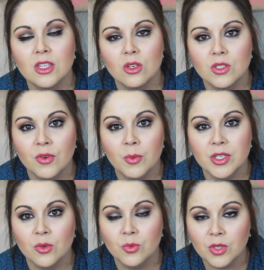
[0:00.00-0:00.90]
those for
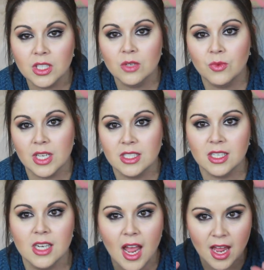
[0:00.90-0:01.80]
when you're really
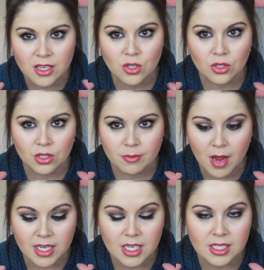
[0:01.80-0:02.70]
rested and your
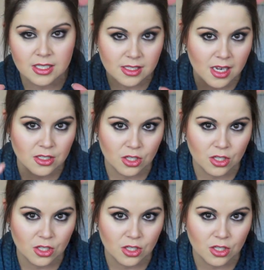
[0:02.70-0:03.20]
mind is set